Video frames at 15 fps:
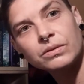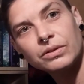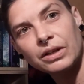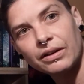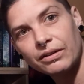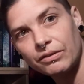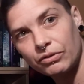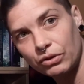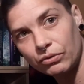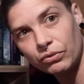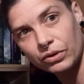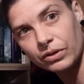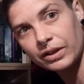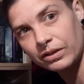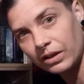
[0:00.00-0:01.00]
if you
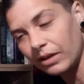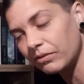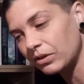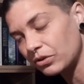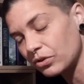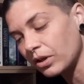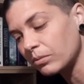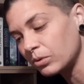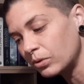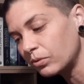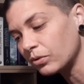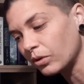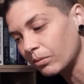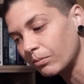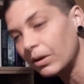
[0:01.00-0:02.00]
feel like you're having trouble
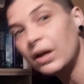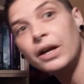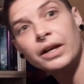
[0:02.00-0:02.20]
from,